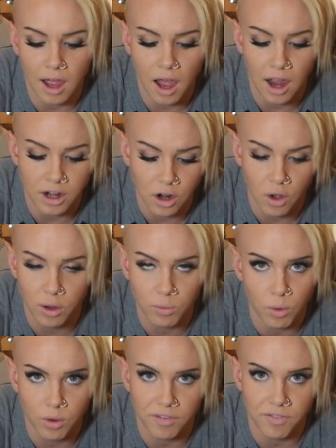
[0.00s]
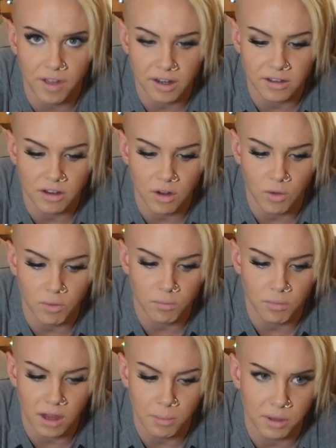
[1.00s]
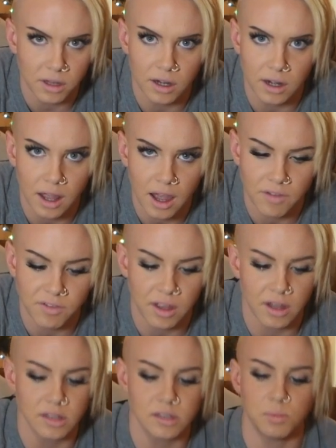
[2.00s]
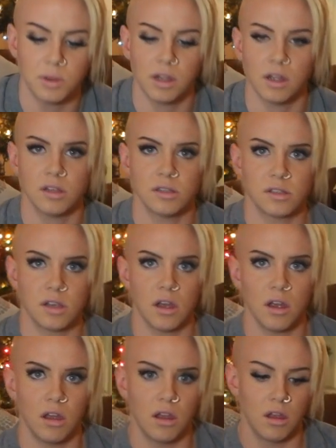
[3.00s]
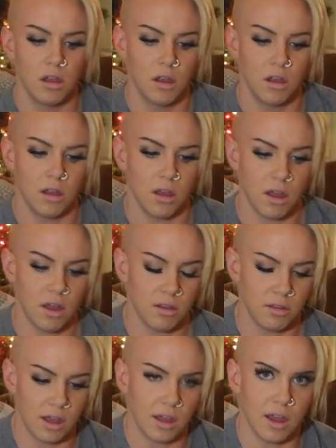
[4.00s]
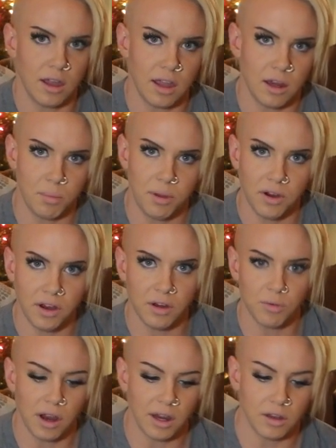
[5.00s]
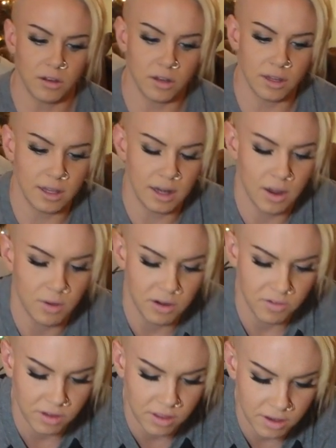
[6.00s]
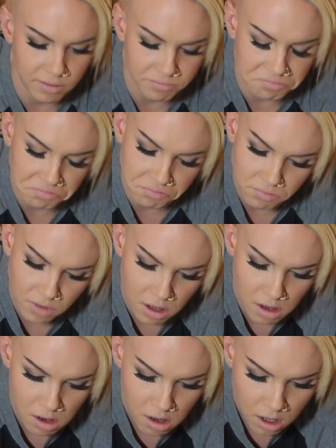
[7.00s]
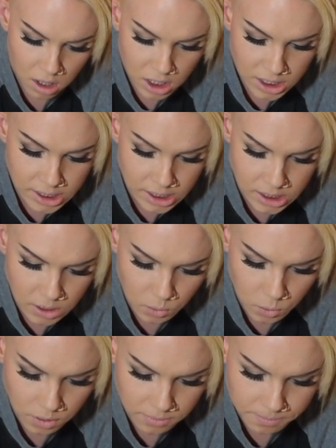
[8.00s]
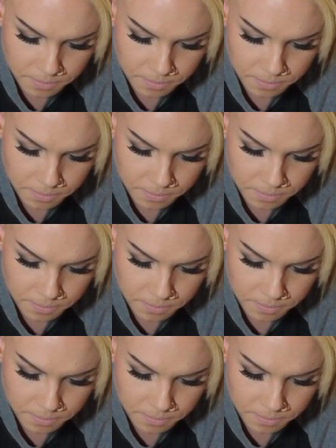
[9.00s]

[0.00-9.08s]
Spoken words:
I know it won't affect, you know, my ability to have kids because, like, I get a period regularly now and everything. So...